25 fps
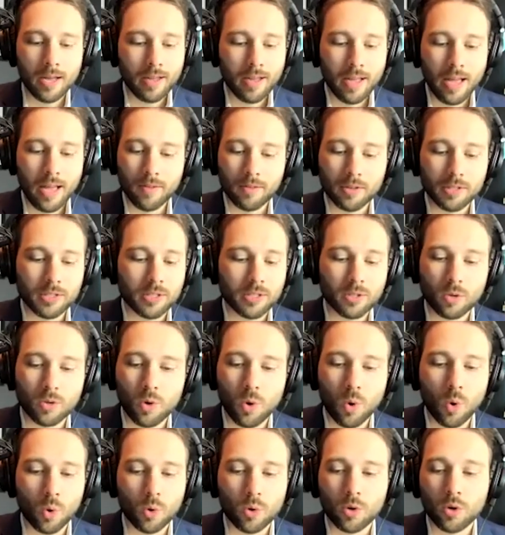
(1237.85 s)
Every single
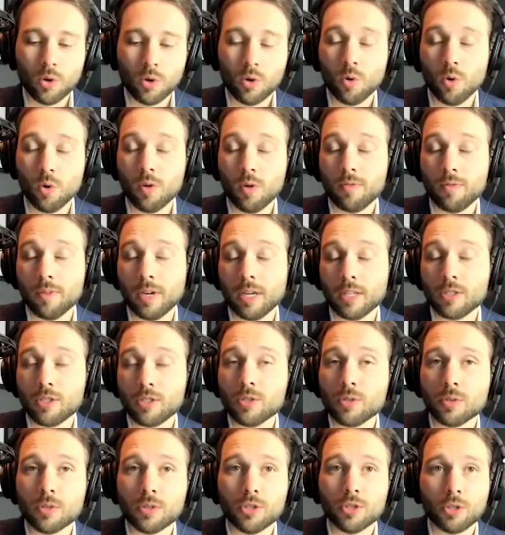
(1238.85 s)
quarter, or if not
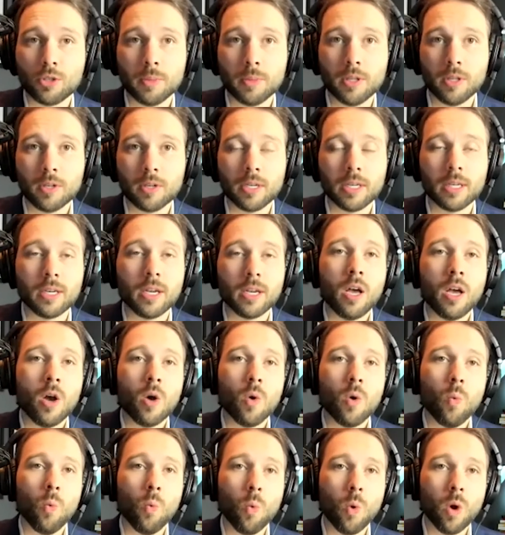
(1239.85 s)
sooner, you should be looking,
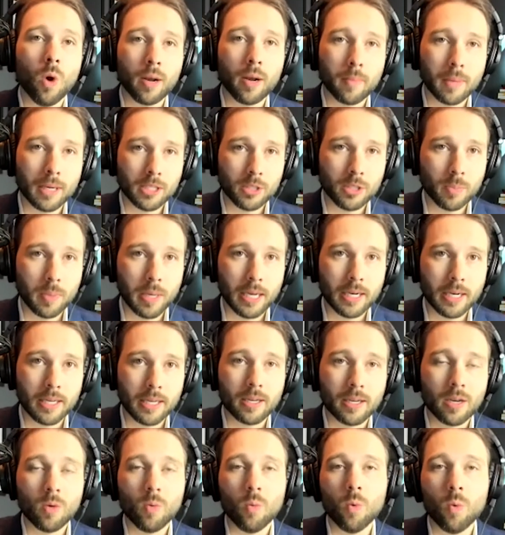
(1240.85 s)
what am I
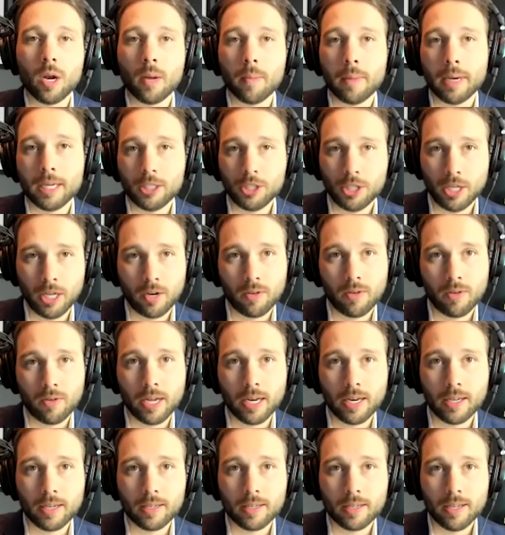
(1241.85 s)
spending? What am I
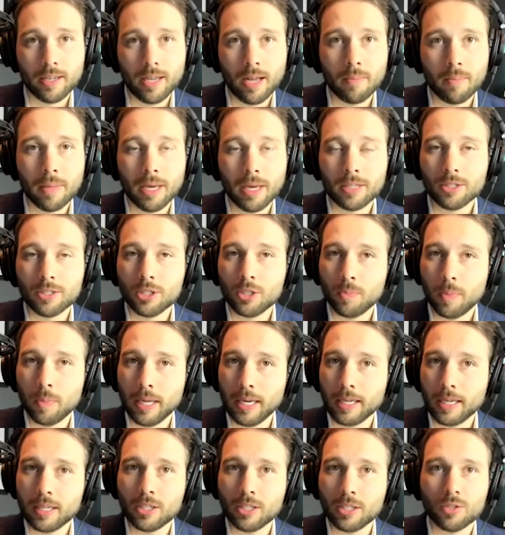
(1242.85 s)
generating? I'm not just
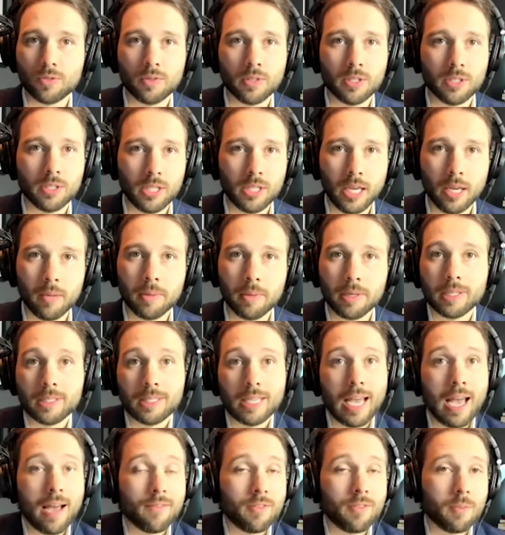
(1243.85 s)
spending it just for the sake because I
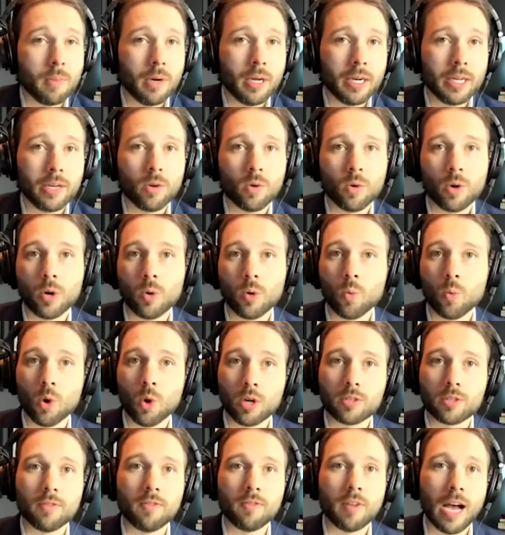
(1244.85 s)
have the money or it
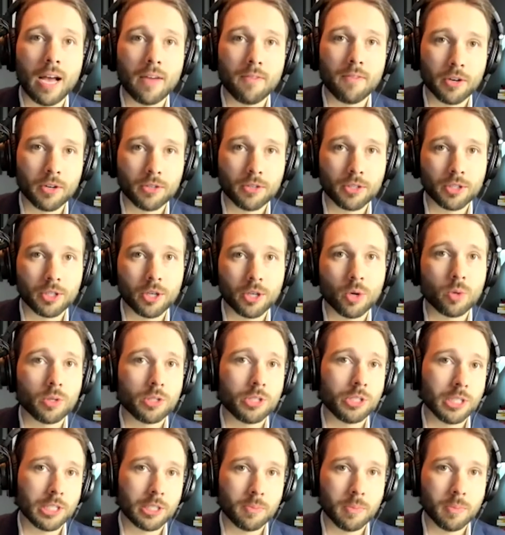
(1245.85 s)
worked 5 years ago or
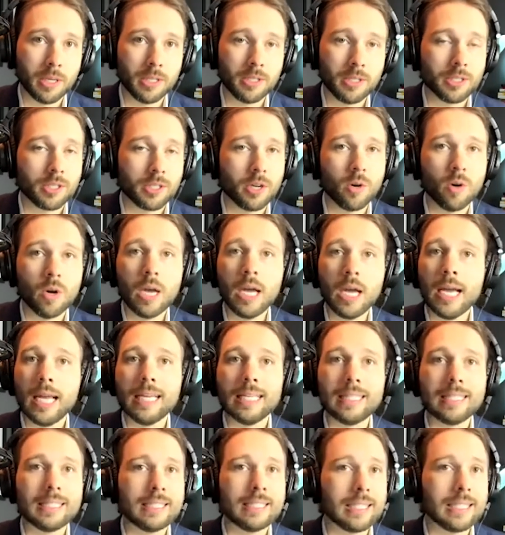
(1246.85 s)
6 months ago.
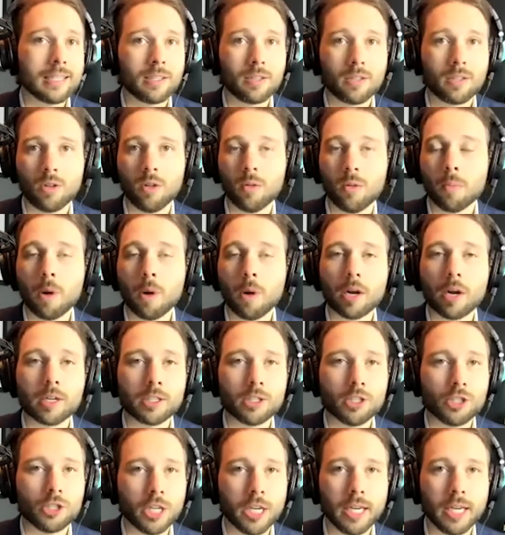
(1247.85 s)
It's cyclical.
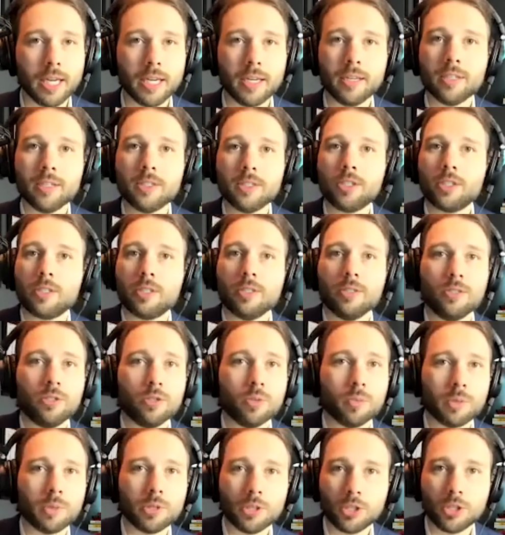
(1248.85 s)
Markets change,
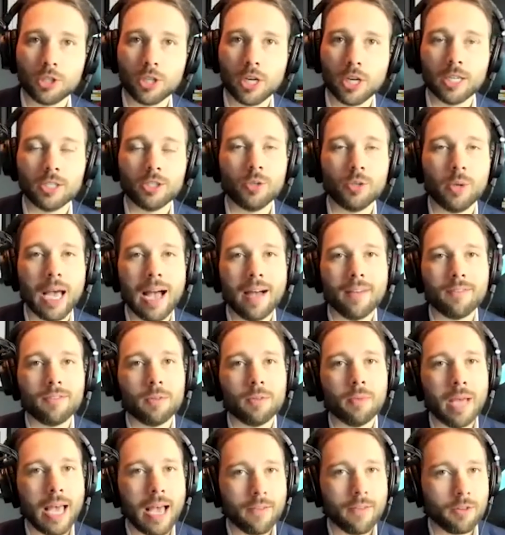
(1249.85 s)
consumers adjust. You have to
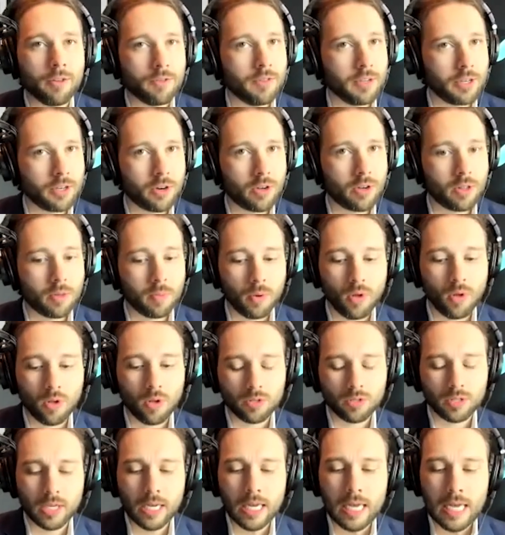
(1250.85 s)
have your finger on the
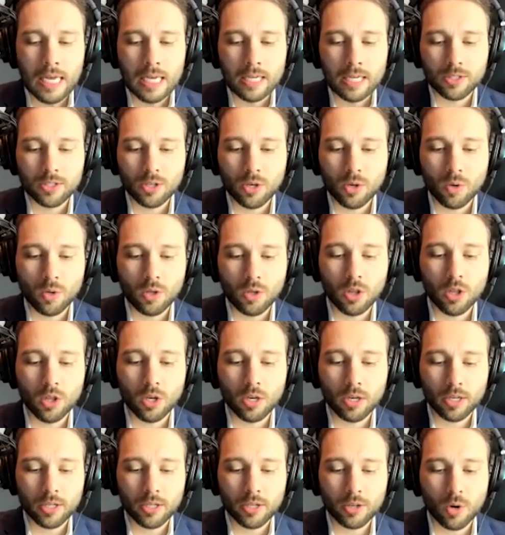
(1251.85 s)
pulse. So
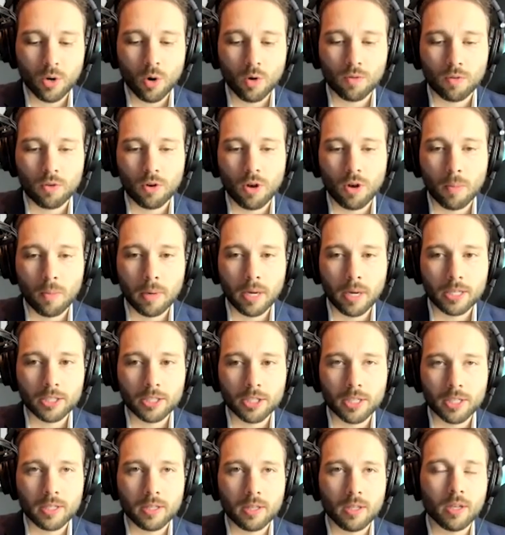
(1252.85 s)
look at your overall
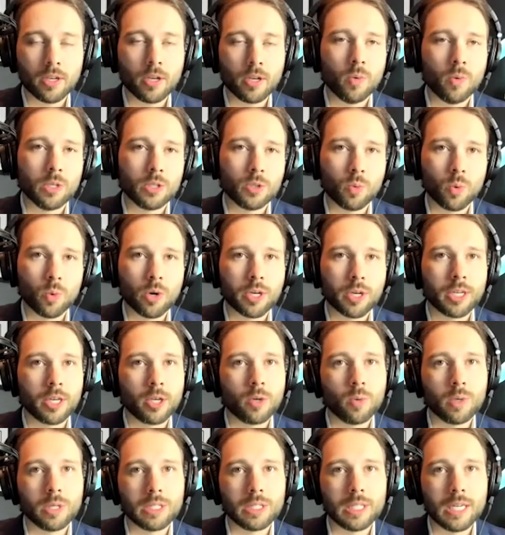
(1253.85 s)
budget, look at what's working and
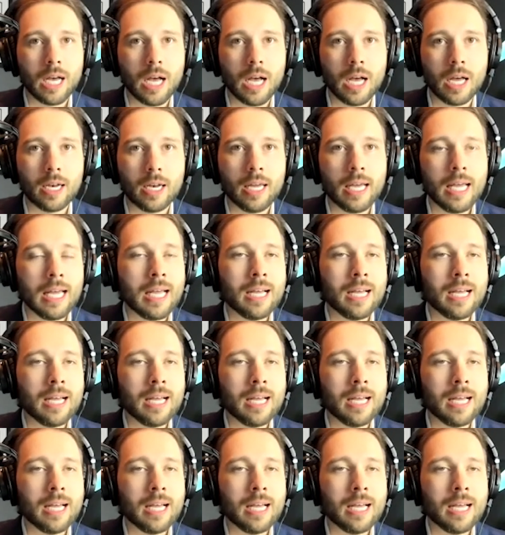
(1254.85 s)
what's not.